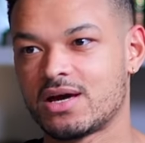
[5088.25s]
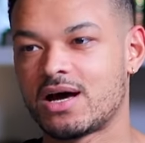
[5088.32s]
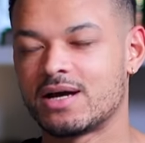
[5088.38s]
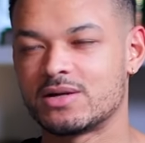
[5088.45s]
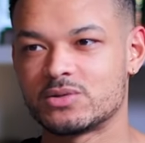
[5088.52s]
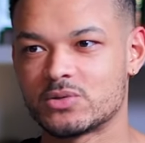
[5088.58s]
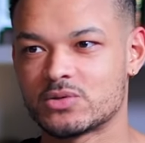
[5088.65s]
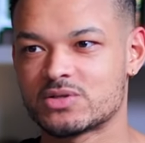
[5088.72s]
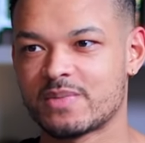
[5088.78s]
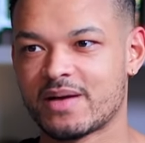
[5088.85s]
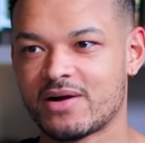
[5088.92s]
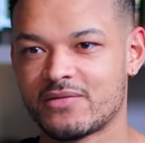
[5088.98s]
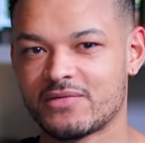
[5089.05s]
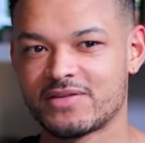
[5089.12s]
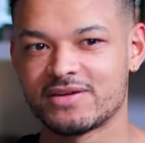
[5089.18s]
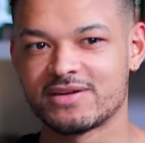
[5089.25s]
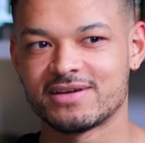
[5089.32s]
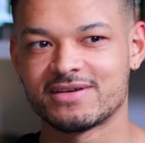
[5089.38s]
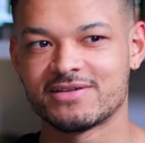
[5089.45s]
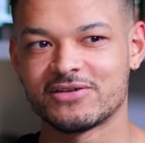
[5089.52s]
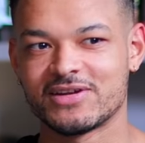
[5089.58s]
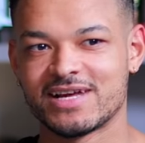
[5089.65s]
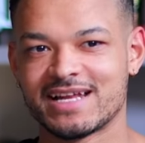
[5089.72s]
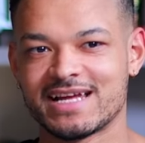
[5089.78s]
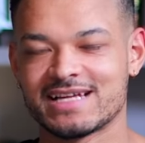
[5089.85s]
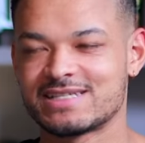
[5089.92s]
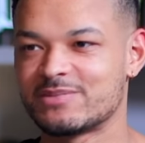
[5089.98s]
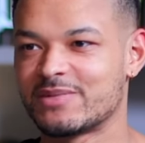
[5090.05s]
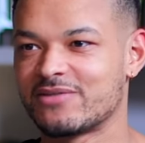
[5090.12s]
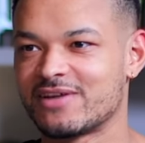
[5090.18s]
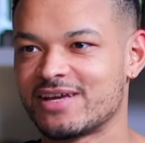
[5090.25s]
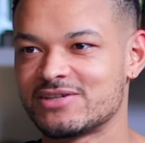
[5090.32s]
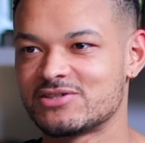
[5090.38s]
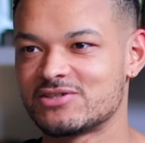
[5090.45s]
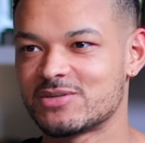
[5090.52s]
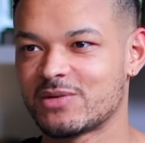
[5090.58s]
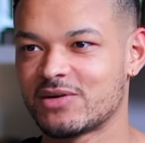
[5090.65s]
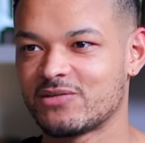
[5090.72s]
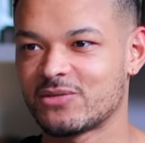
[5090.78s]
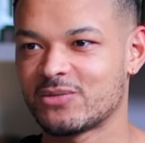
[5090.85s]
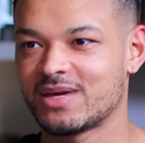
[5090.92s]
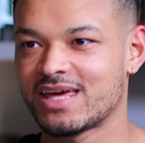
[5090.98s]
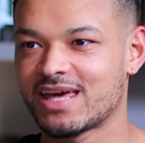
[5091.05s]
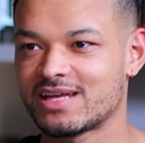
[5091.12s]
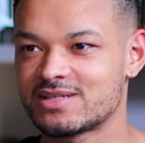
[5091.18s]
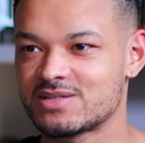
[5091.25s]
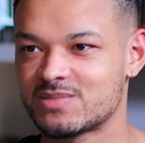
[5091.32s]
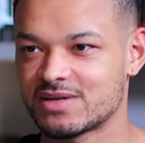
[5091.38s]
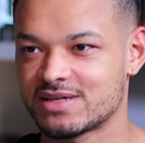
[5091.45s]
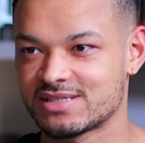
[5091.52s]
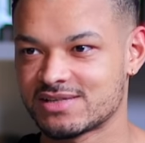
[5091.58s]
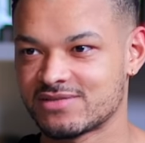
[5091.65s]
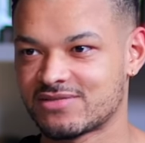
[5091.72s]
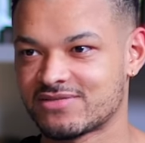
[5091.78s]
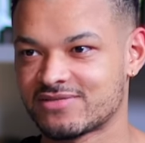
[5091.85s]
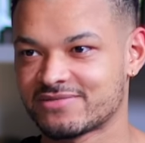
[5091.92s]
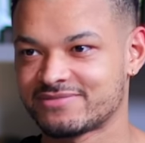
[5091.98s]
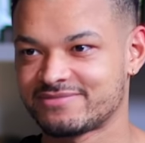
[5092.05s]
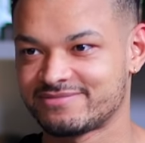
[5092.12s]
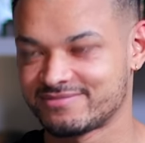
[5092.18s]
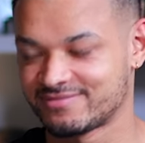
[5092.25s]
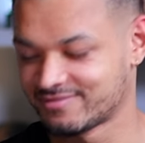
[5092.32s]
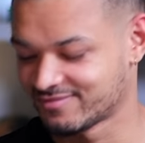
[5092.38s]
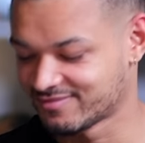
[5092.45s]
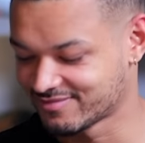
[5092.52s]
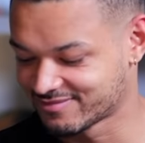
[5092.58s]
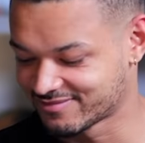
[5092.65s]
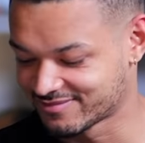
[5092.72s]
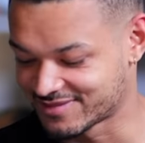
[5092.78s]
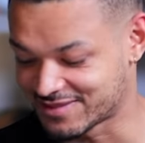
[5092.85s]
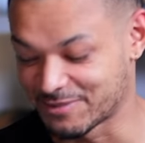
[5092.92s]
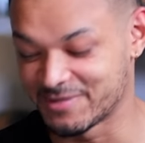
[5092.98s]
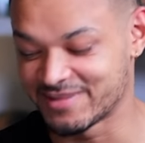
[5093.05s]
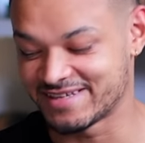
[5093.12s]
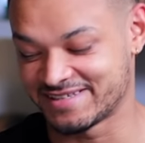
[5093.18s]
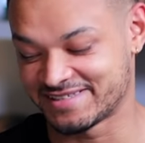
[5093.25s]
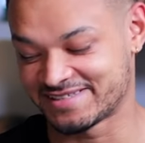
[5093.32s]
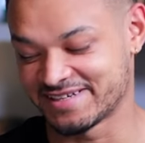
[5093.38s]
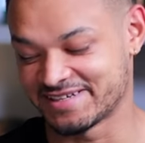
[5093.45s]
I talked about the neglecting my relationship over the weekend because of some of these